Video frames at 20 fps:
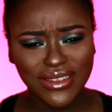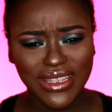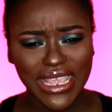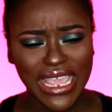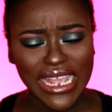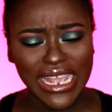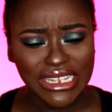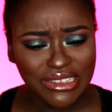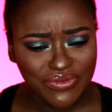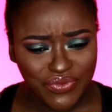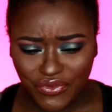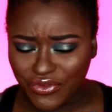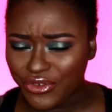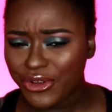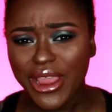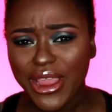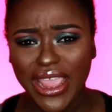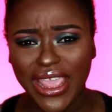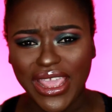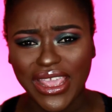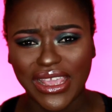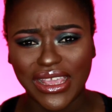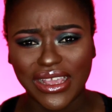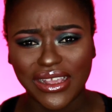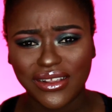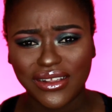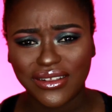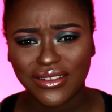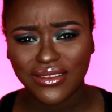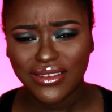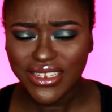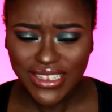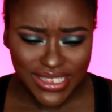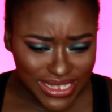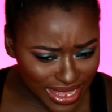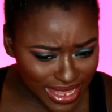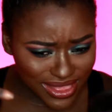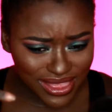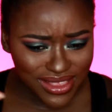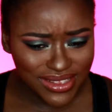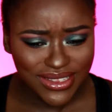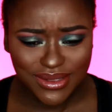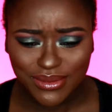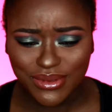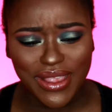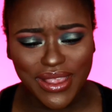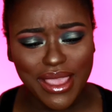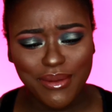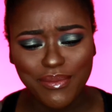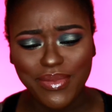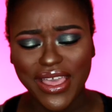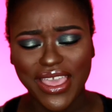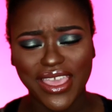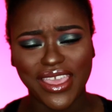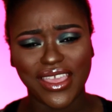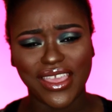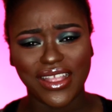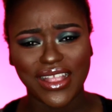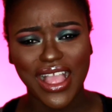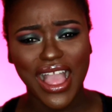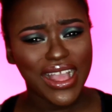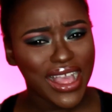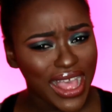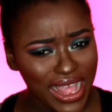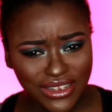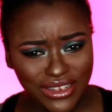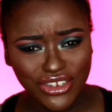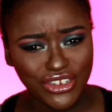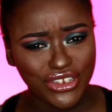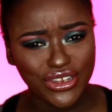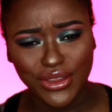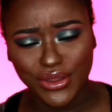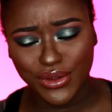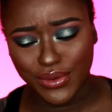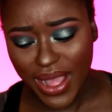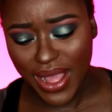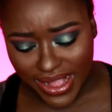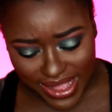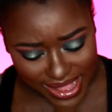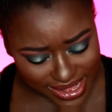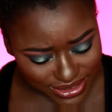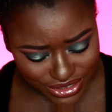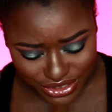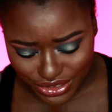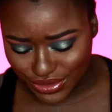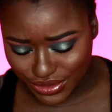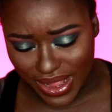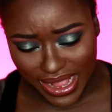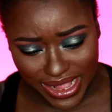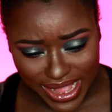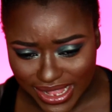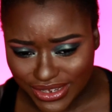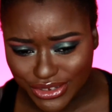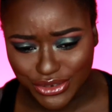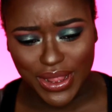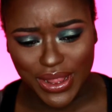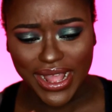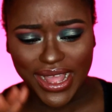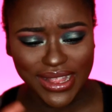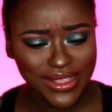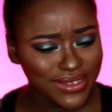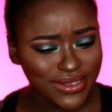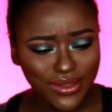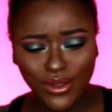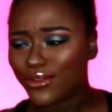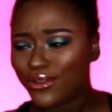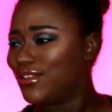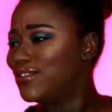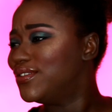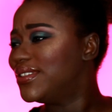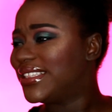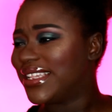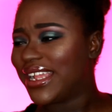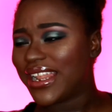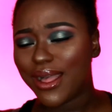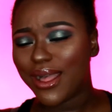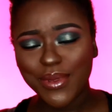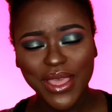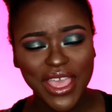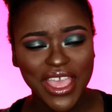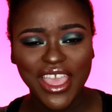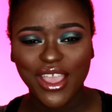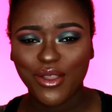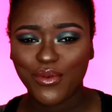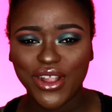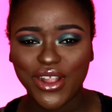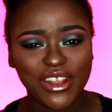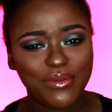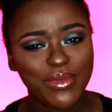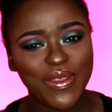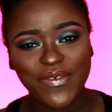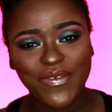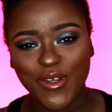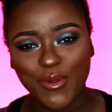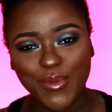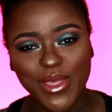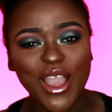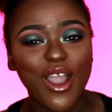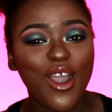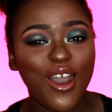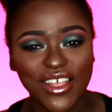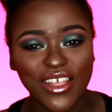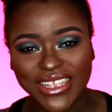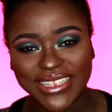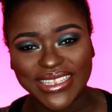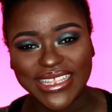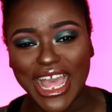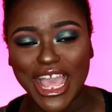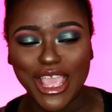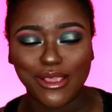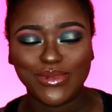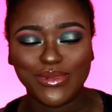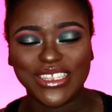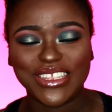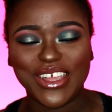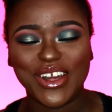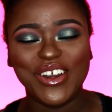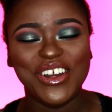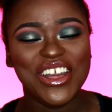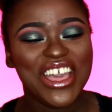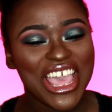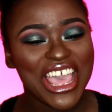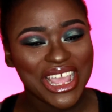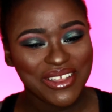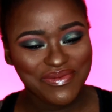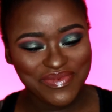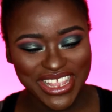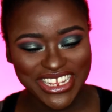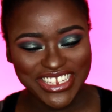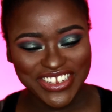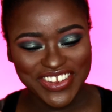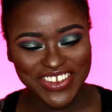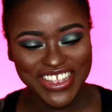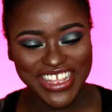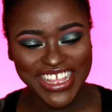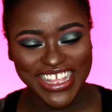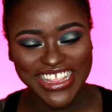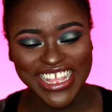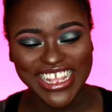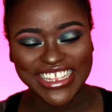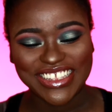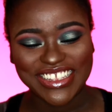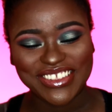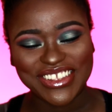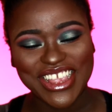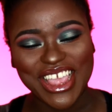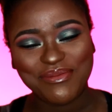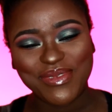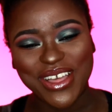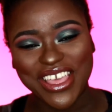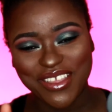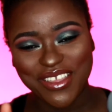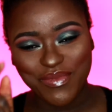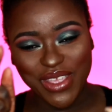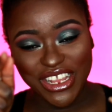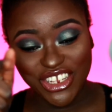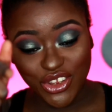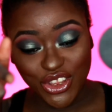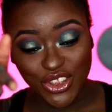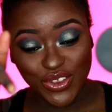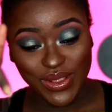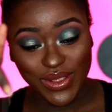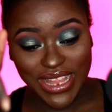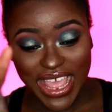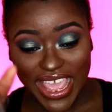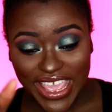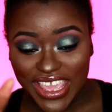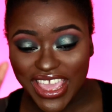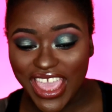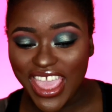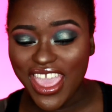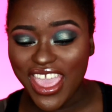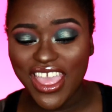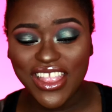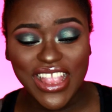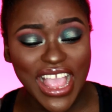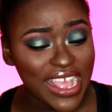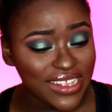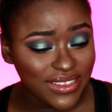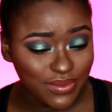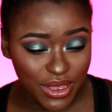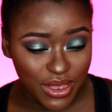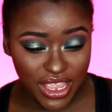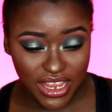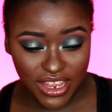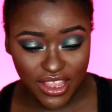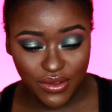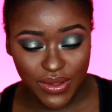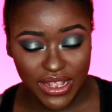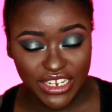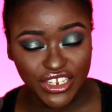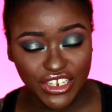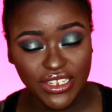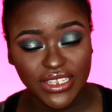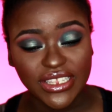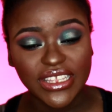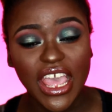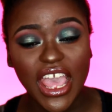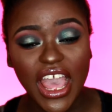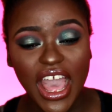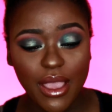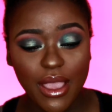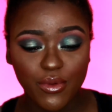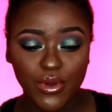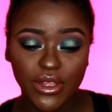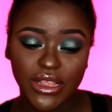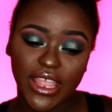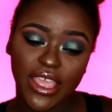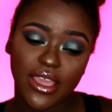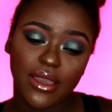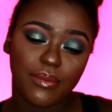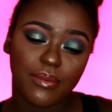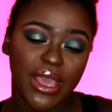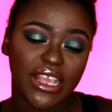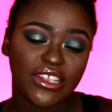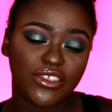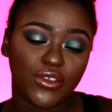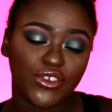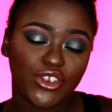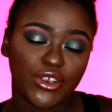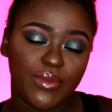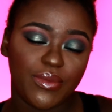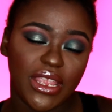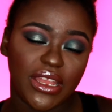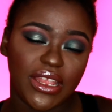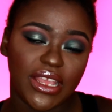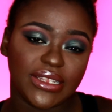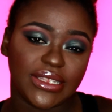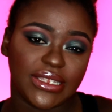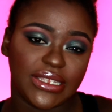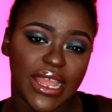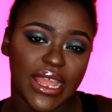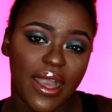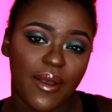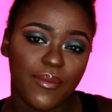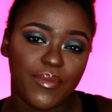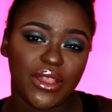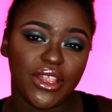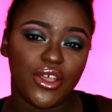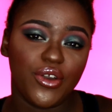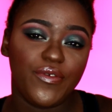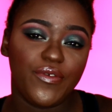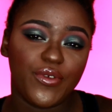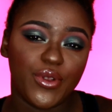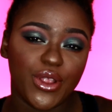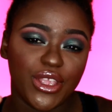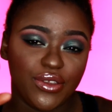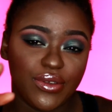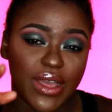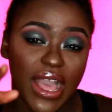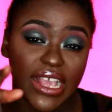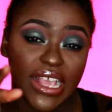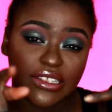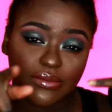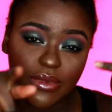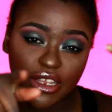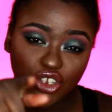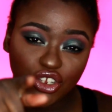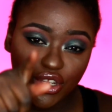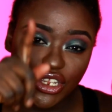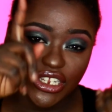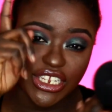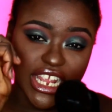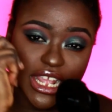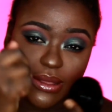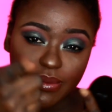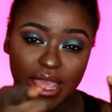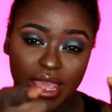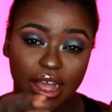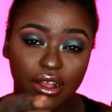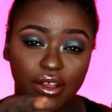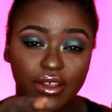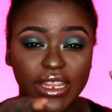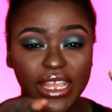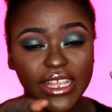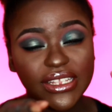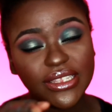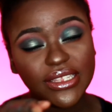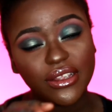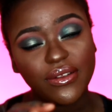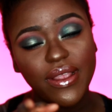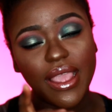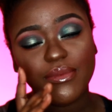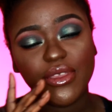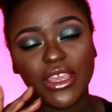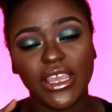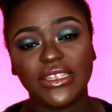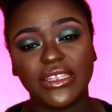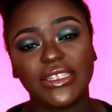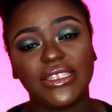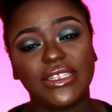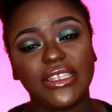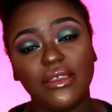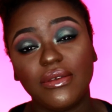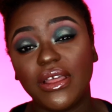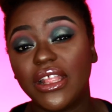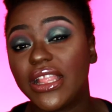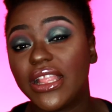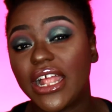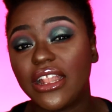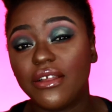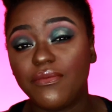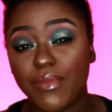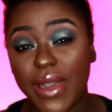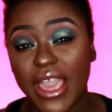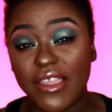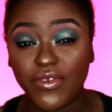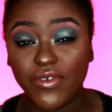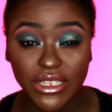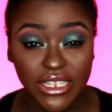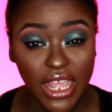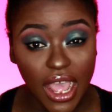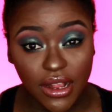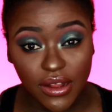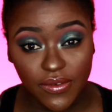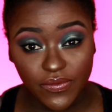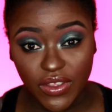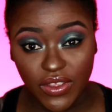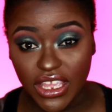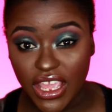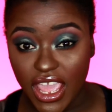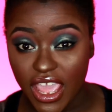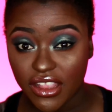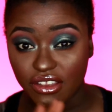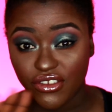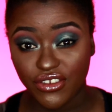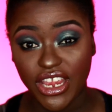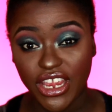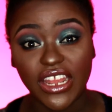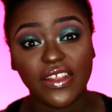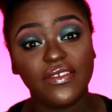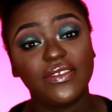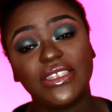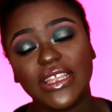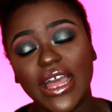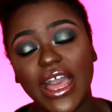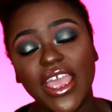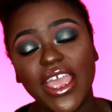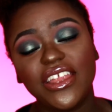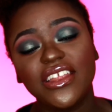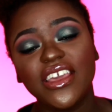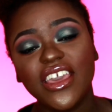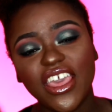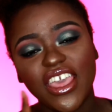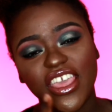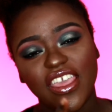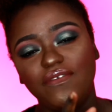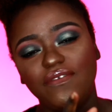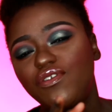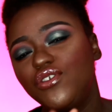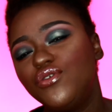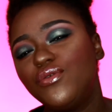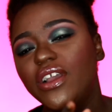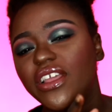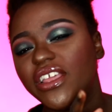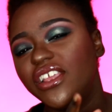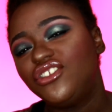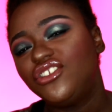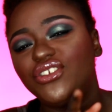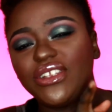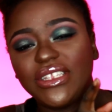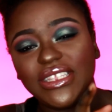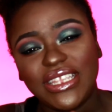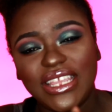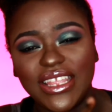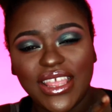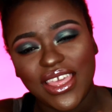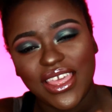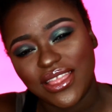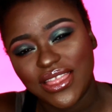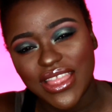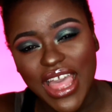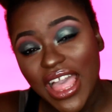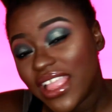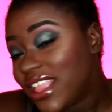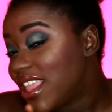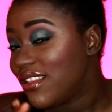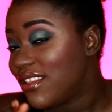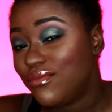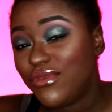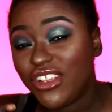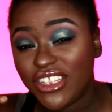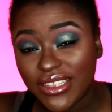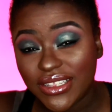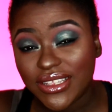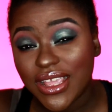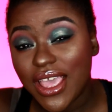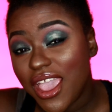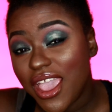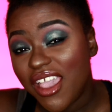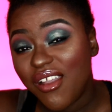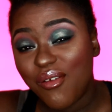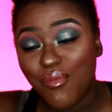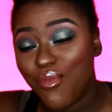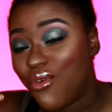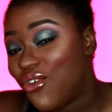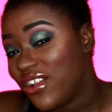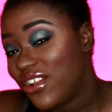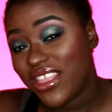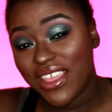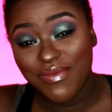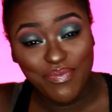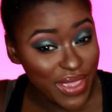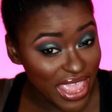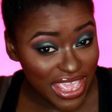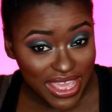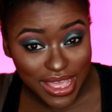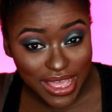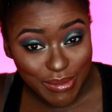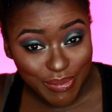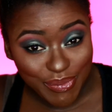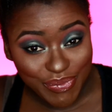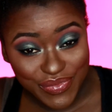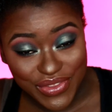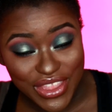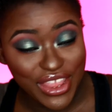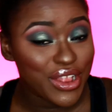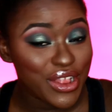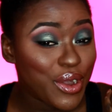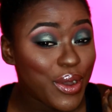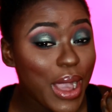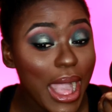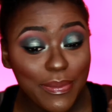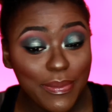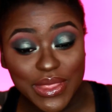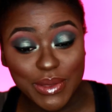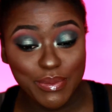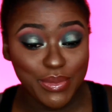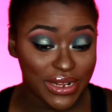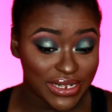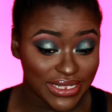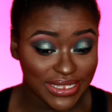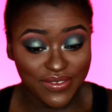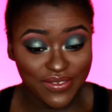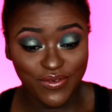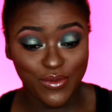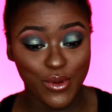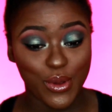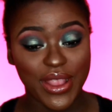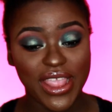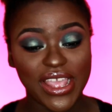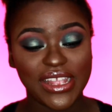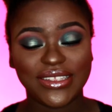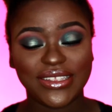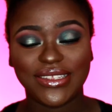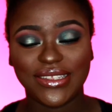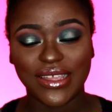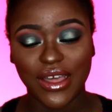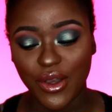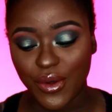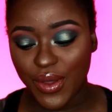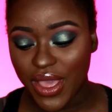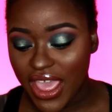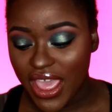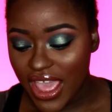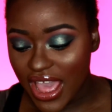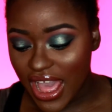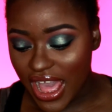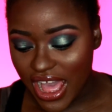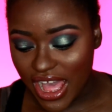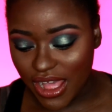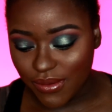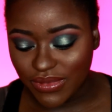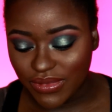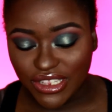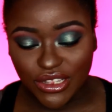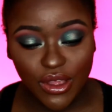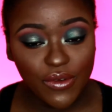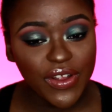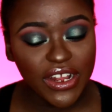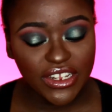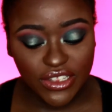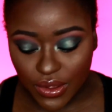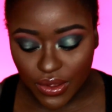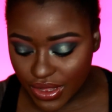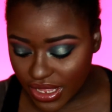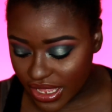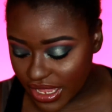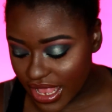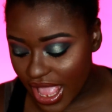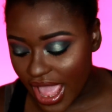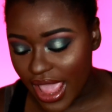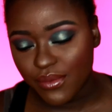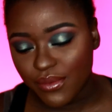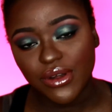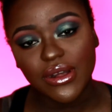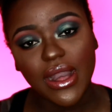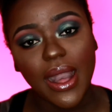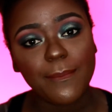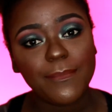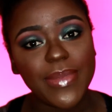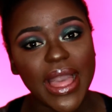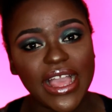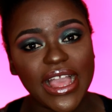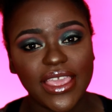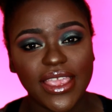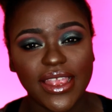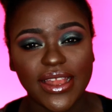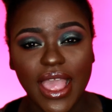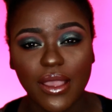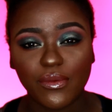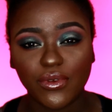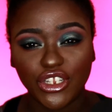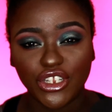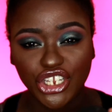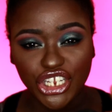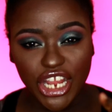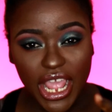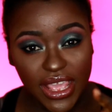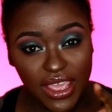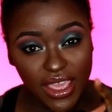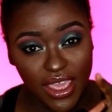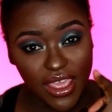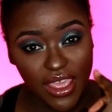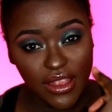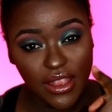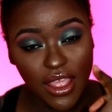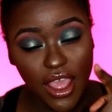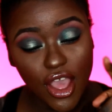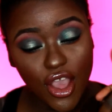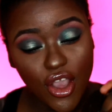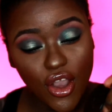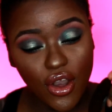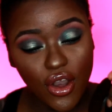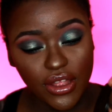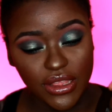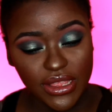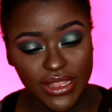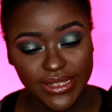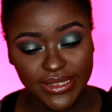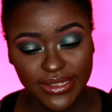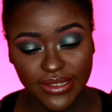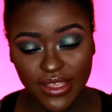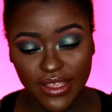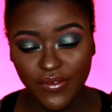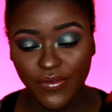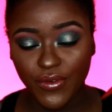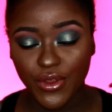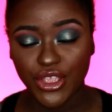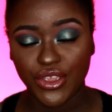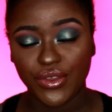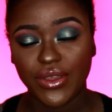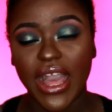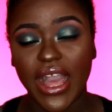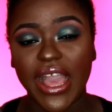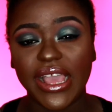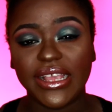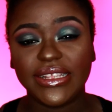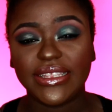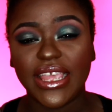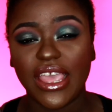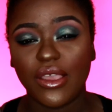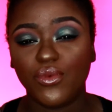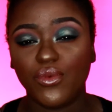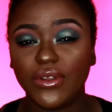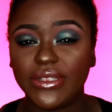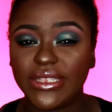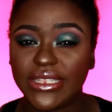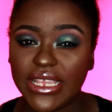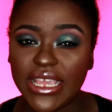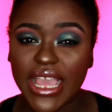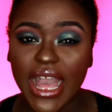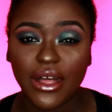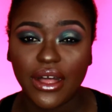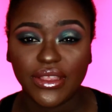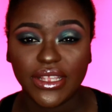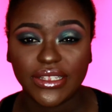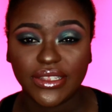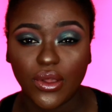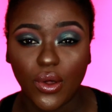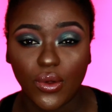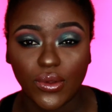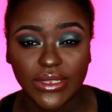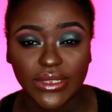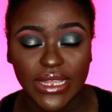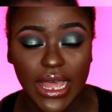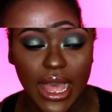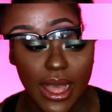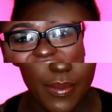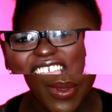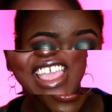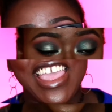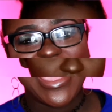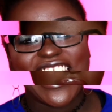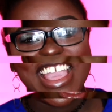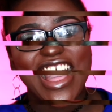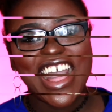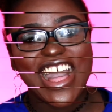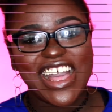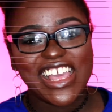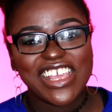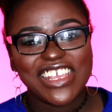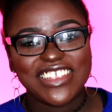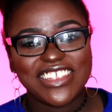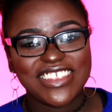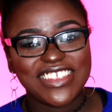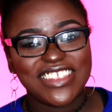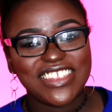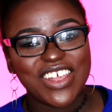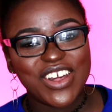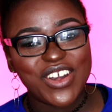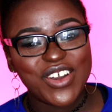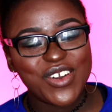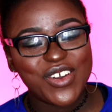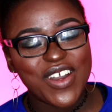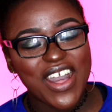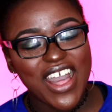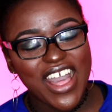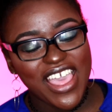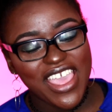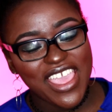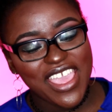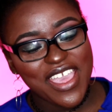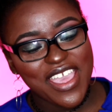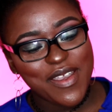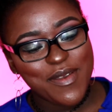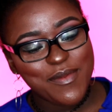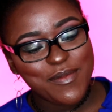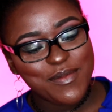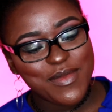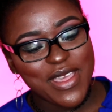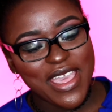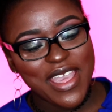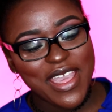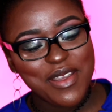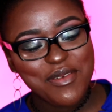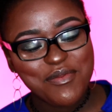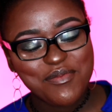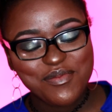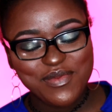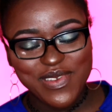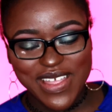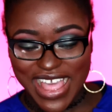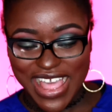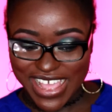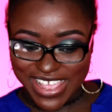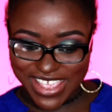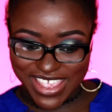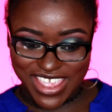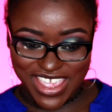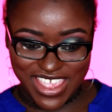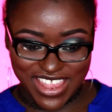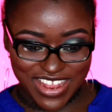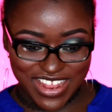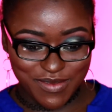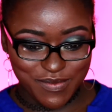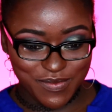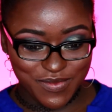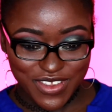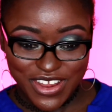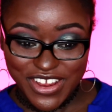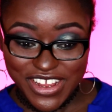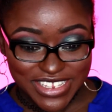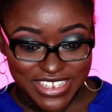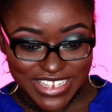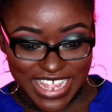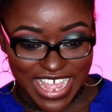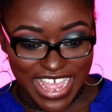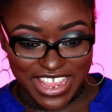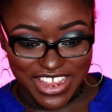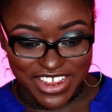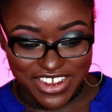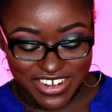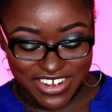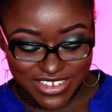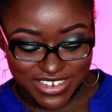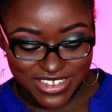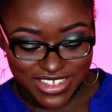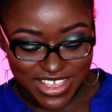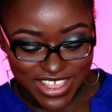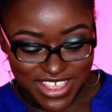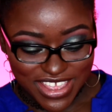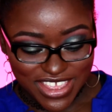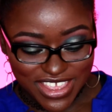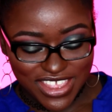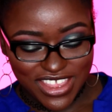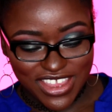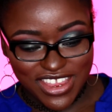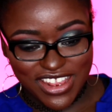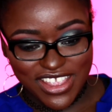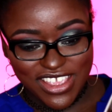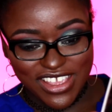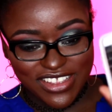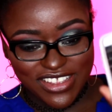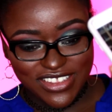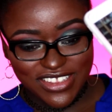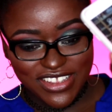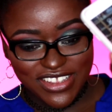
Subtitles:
it's free. Just hit the subscribe button. I got you. I got you. I got you. I got this whole new setup. We're going to be filming all the time. So make sure you hit that subscribe button. Make sure you like and ask me any questions. I will link my social medias down below for you guys. Make sure you check me out on Instagram. You get to see a lot of my photography and creative side if you are interested in that, and just more than makeup, you know, I'm the person for it. So so far so good. I will come back and I will check in on this look for you guys, and we'll see how this holds up. Hey guys, so I am back and I'm very tired. It is